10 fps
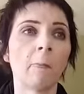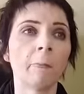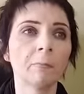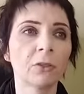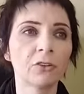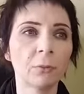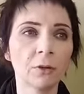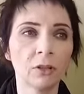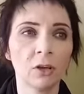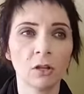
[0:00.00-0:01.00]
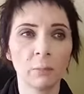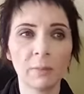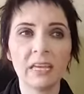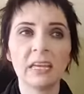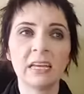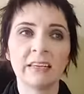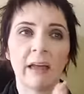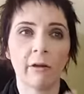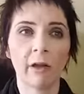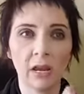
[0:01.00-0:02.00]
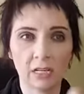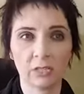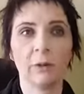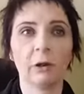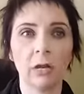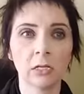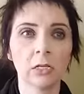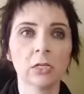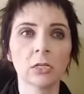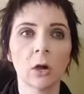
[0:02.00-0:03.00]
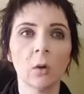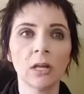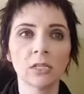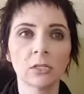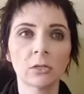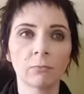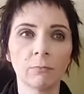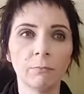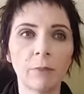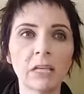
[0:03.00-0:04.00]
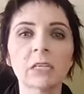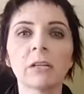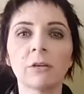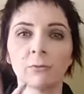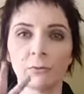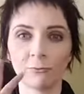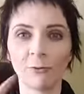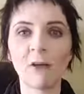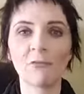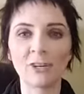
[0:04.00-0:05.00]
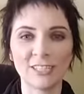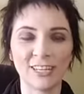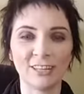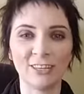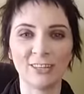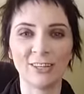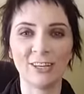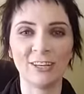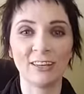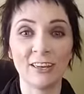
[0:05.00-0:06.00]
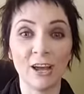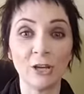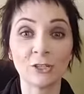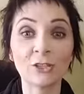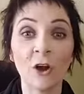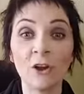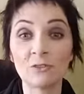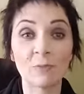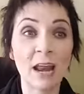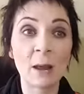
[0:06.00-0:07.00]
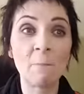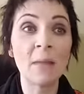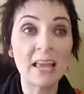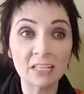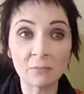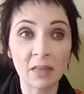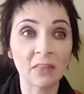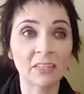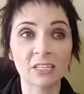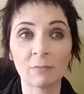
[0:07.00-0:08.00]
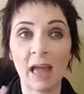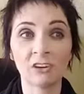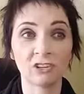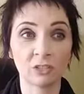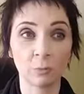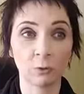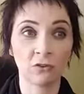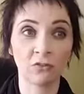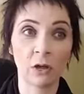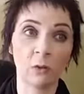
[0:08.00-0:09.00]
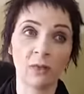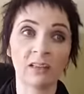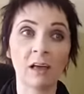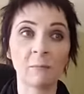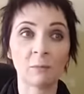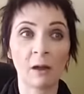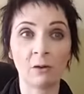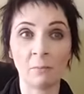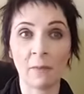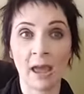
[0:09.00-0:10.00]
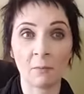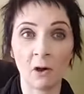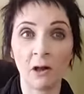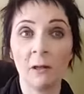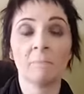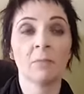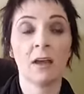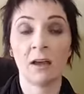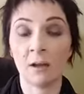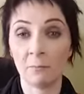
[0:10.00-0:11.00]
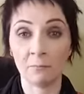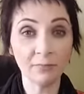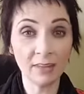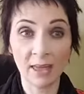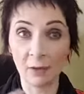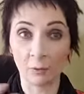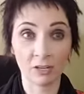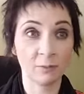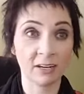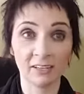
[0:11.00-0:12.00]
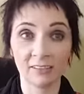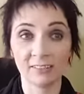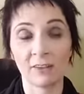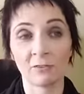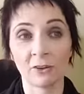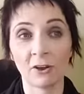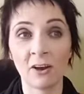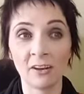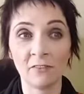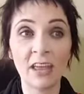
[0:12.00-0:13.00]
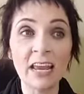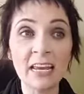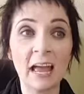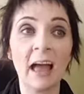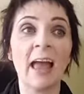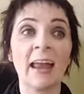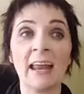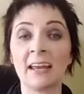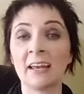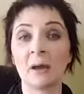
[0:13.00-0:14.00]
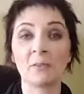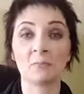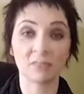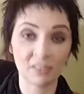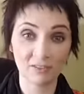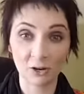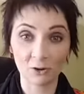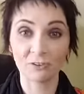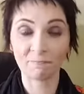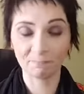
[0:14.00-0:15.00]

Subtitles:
they're typically called a peak and Darien experience. So it's basically referencing the astonishment and amazement that the Spanish explorers felt when they climbed a mountain in Panama, and they were expecting to discover the continent of India and ended up at the Pacific Ocean.